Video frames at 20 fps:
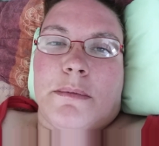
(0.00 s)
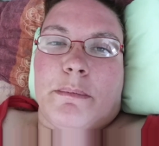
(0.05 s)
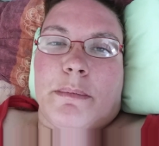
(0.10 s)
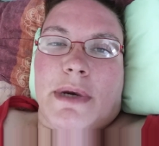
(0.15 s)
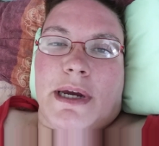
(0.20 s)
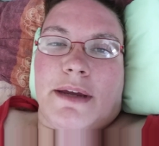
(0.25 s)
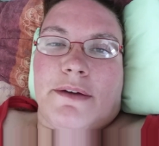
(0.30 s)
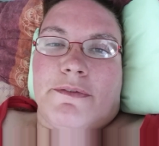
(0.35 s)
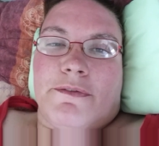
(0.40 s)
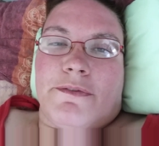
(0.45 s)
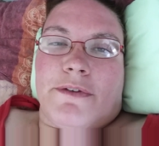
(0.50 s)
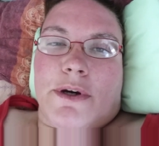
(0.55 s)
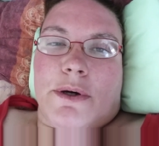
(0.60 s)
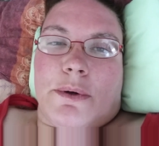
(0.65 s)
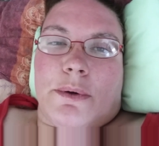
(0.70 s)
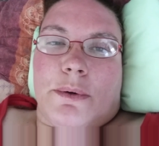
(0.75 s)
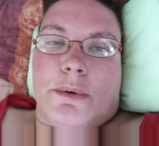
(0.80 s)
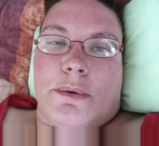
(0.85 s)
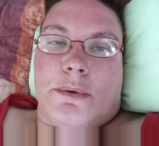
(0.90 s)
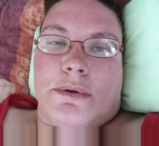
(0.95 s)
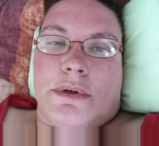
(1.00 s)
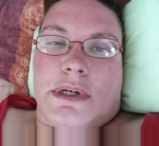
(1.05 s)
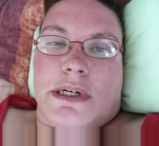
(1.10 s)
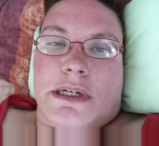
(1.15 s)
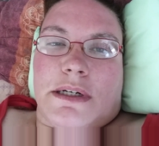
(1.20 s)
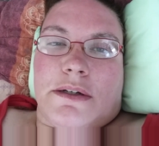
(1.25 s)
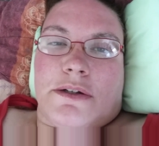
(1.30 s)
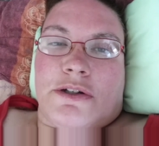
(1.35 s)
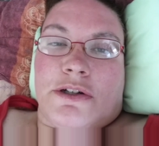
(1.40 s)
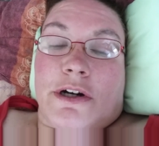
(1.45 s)
my phone
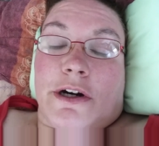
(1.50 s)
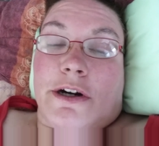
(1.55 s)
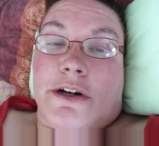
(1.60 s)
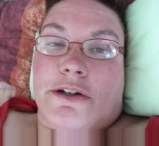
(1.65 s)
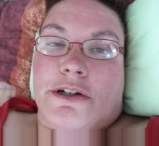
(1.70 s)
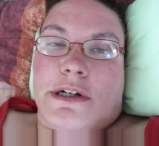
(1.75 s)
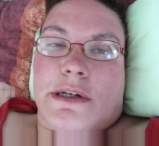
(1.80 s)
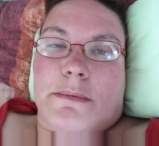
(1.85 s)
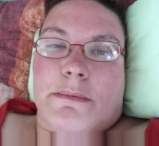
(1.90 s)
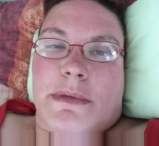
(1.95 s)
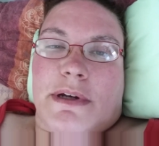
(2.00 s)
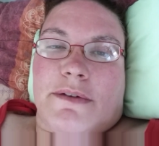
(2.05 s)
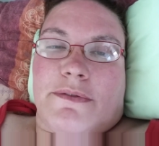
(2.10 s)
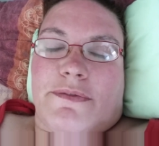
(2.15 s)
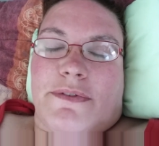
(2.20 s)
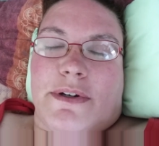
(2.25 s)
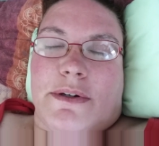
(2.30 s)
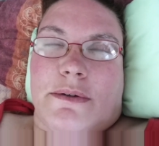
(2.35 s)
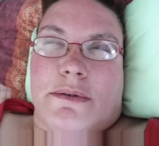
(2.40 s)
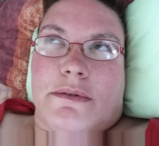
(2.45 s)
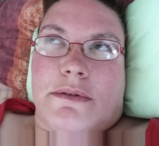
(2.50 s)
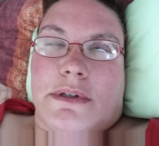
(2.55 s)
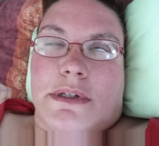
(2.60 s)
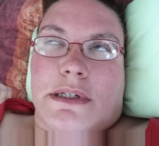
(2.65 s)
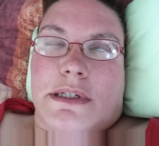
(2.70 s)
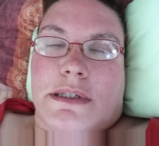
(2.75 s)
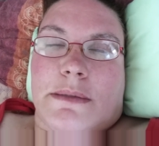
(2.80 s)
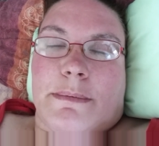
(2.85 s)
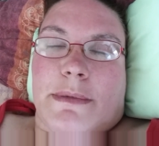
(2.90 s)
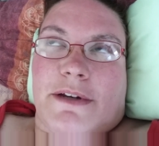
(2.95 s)
and charging my phone
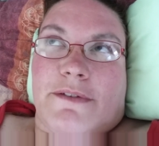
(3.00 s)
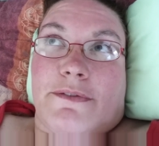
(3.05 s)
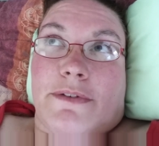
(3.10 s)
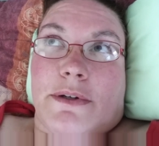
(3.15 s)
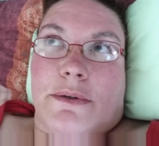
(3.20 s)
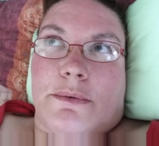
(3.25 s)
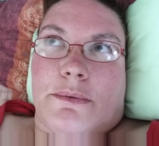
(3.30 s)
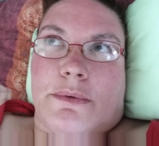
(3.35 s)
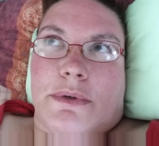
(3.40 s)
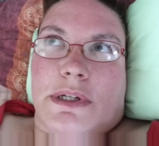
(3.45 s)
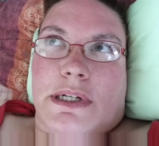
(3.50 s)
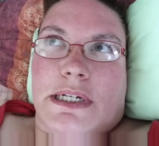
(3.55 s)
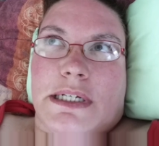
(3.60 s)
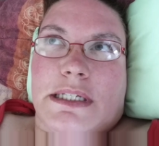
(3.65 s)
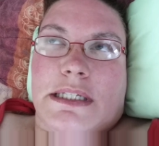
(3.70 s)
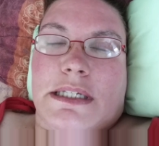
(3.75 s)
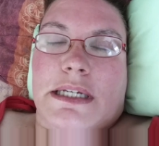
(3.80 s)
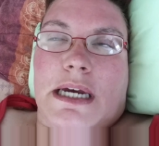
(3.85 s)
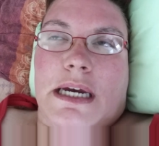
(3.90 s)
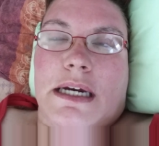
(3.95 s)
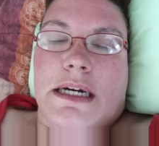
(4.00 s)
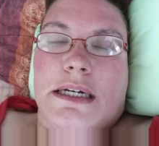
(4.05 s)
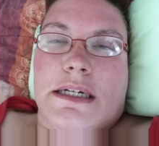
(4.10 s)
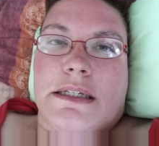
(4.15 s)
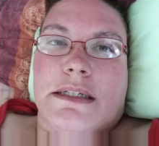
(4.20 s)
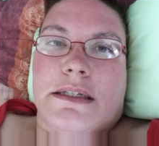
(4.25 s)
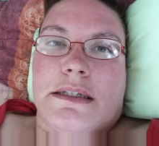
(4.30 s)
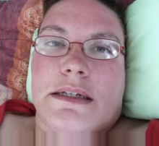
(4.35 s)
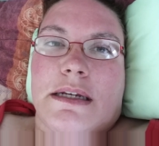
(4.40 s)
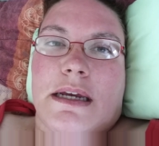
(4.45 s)
because my phone really
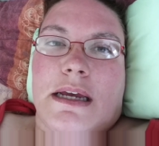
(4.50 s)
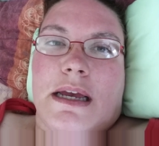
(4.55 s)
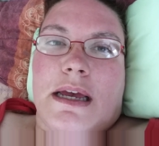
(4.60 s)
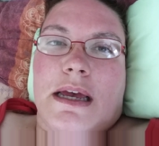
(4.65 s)
sucks.